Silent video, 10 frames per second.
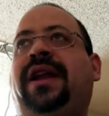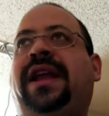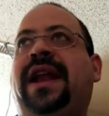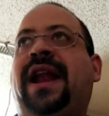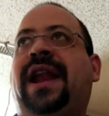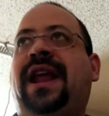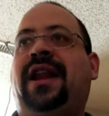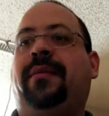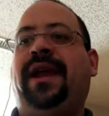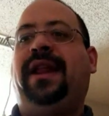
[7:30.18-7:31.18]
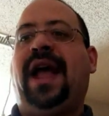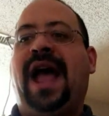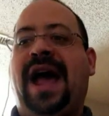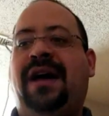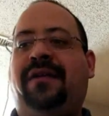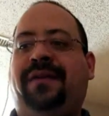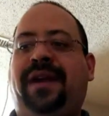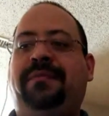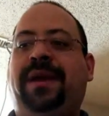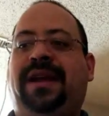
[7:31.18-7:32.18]
getting a little bit out of
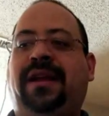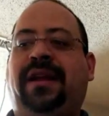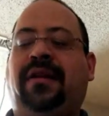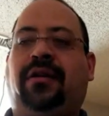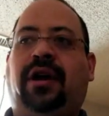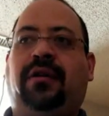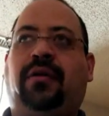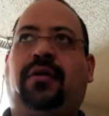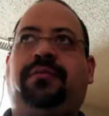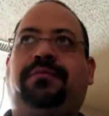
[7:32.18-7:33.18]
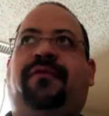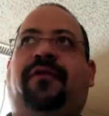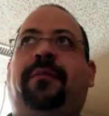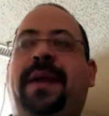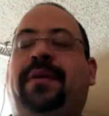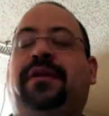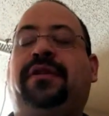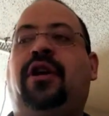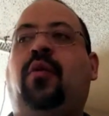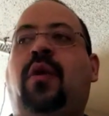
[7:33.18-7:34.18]
it, because, or for people
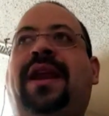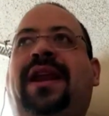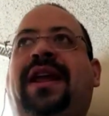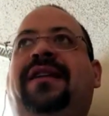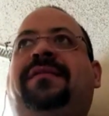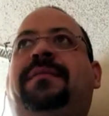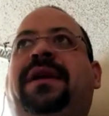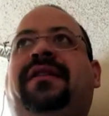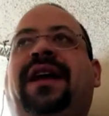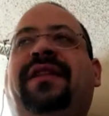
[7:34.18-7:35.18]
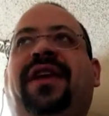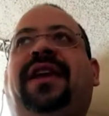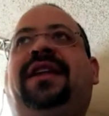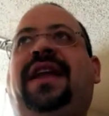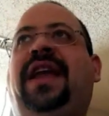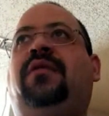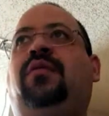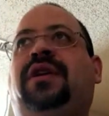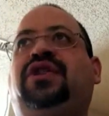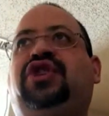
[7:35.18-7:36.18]
to know what it is, because I think it
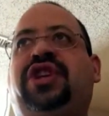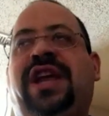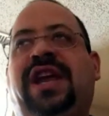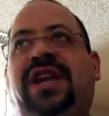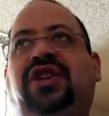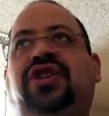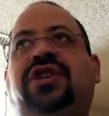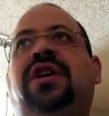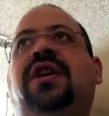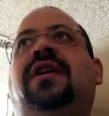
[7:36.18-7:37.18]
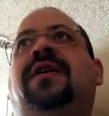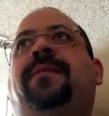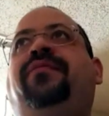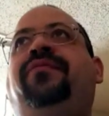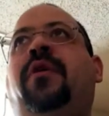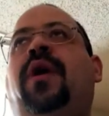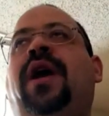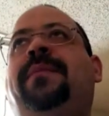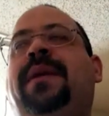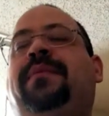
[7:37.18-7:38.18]
will change the
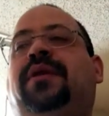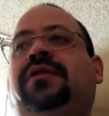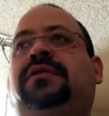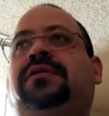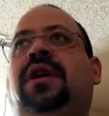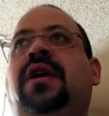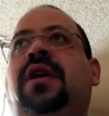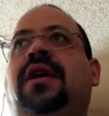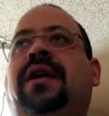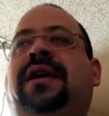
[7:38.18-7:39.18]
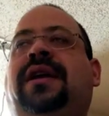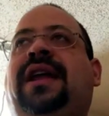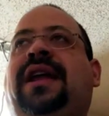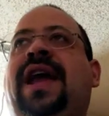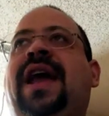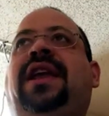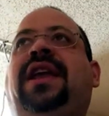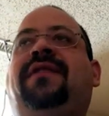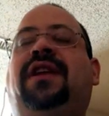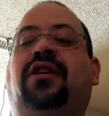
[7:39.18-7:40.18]
way people can
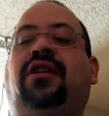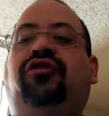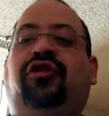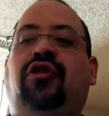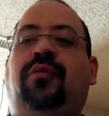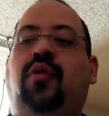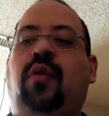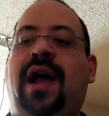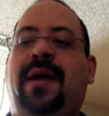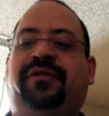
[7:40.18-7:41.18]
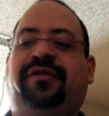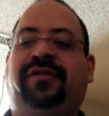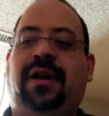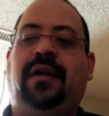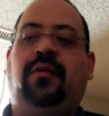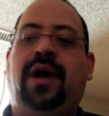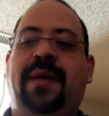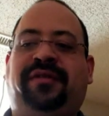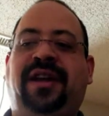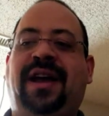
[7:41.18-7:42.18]
even consume webs and
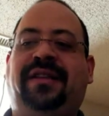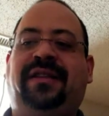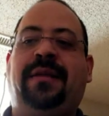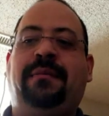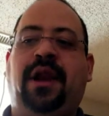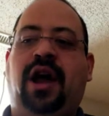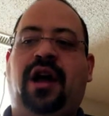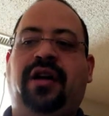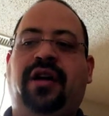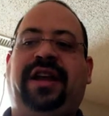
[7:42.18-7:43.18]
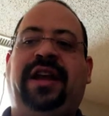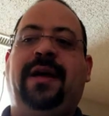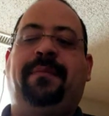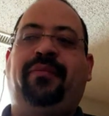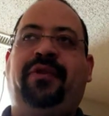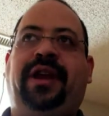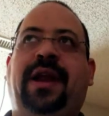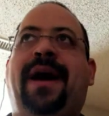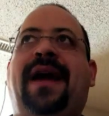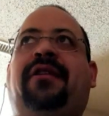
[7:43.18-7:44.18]
websites and blogs in a
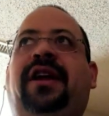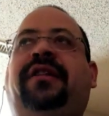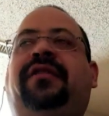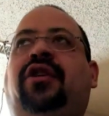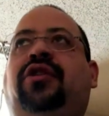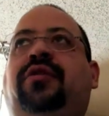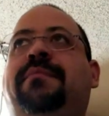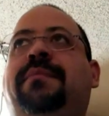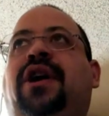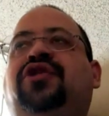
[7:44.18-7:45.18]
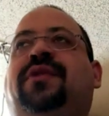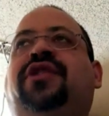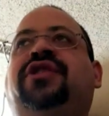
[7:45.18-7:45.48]
matter that is going to be much